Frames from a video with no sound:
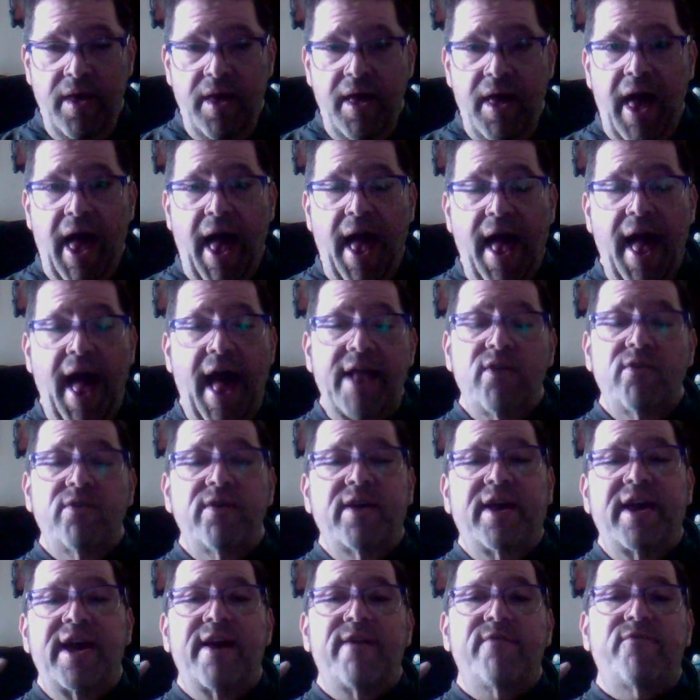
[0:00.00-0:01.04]
And I don't
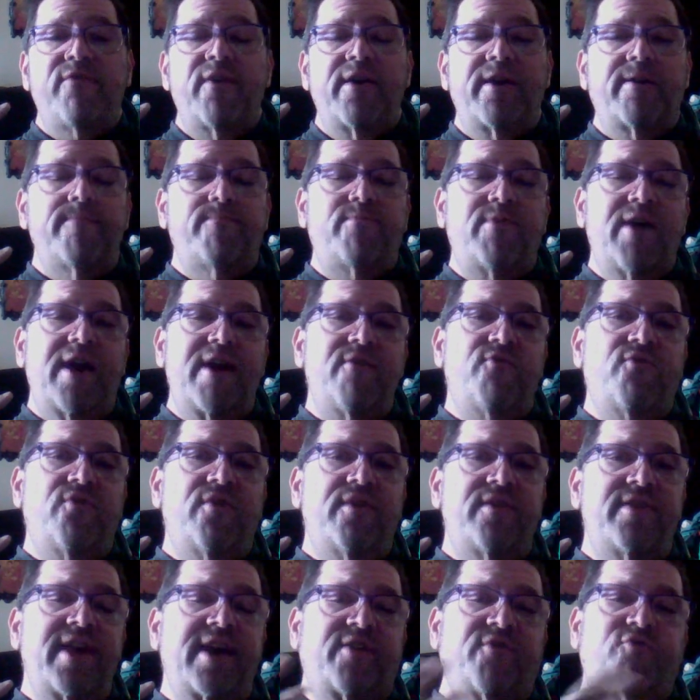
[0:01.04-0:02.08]
care if I complain for the
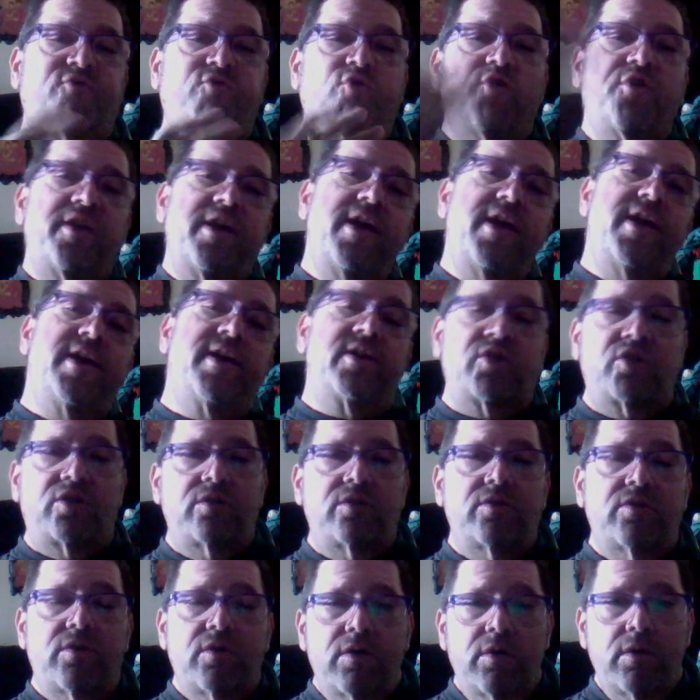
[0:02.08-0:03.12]
next 4 years,
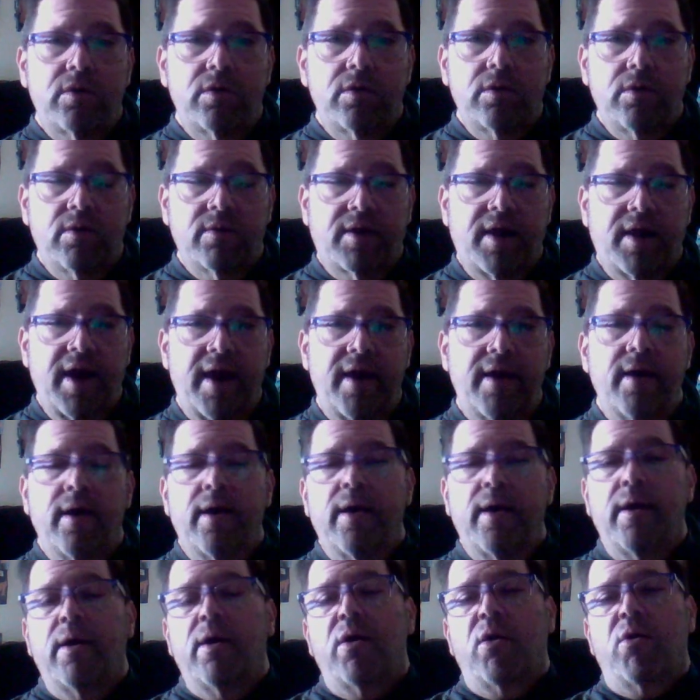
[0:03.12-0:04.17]
okay,
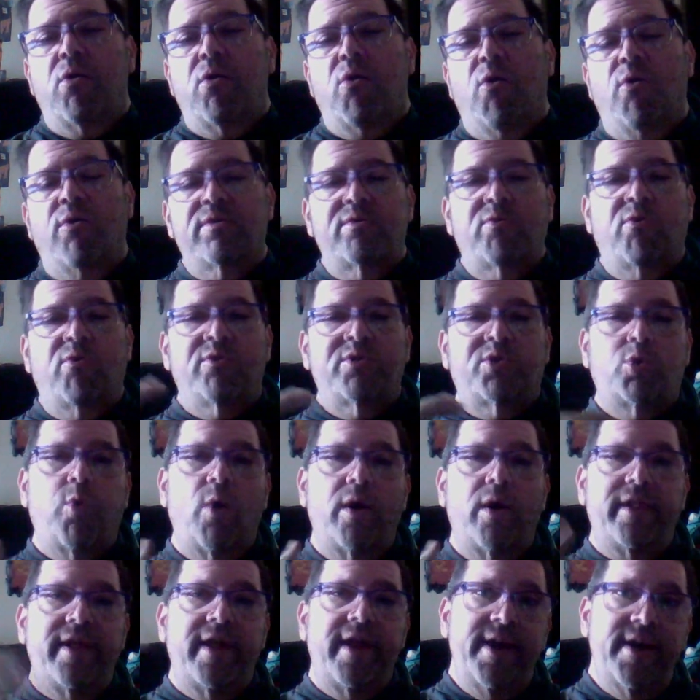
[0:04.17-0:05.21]
or
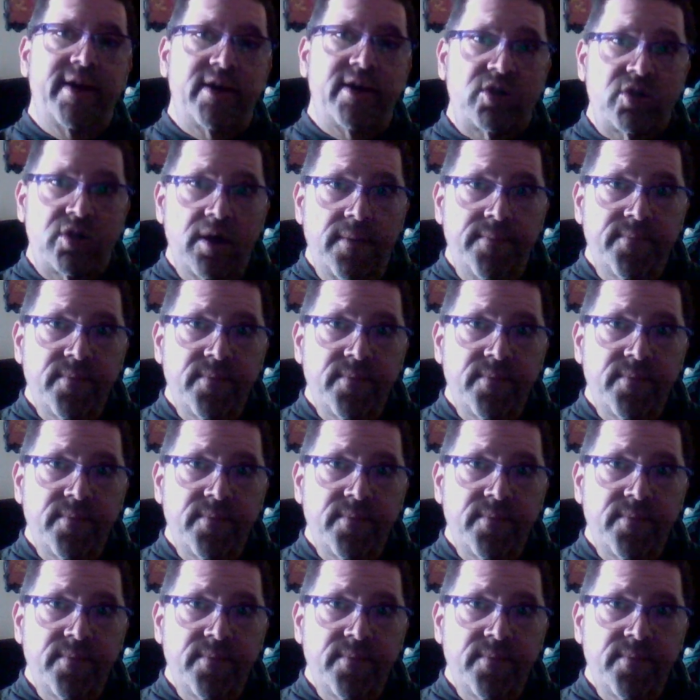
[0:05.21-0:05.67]
20 years.